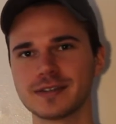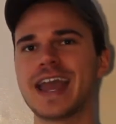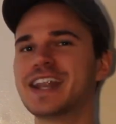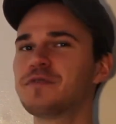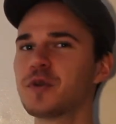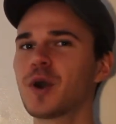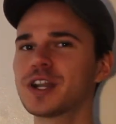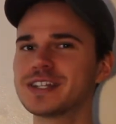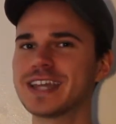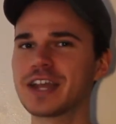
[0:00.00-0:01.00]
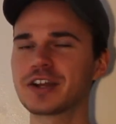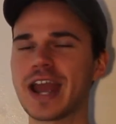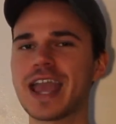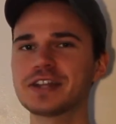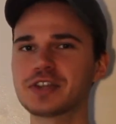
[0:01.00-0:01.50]
And if you wanted to get your
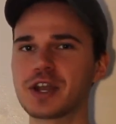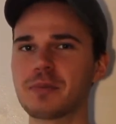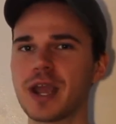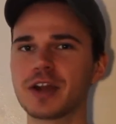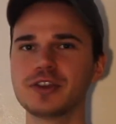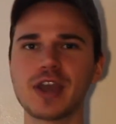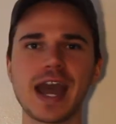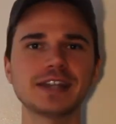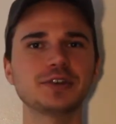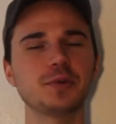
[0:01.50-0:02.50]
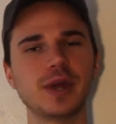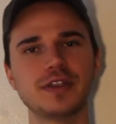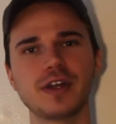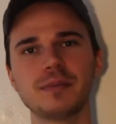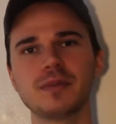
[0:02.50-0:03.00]
hands on a pair, you had to win
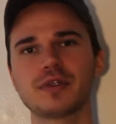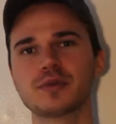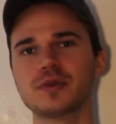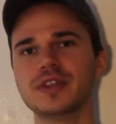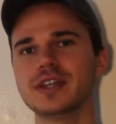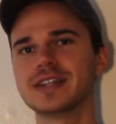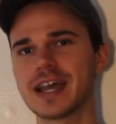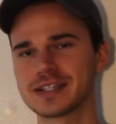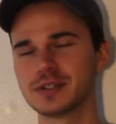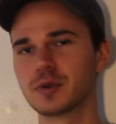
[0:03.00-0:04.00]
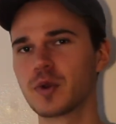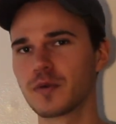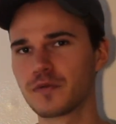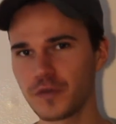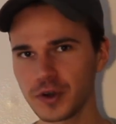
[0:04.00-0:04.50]
them through the Tesla
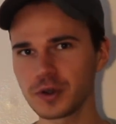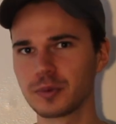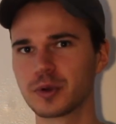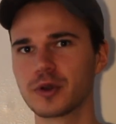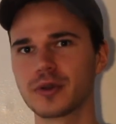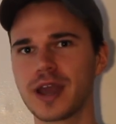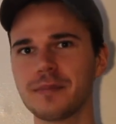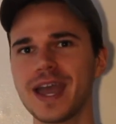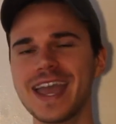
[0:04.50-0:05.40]
referral program.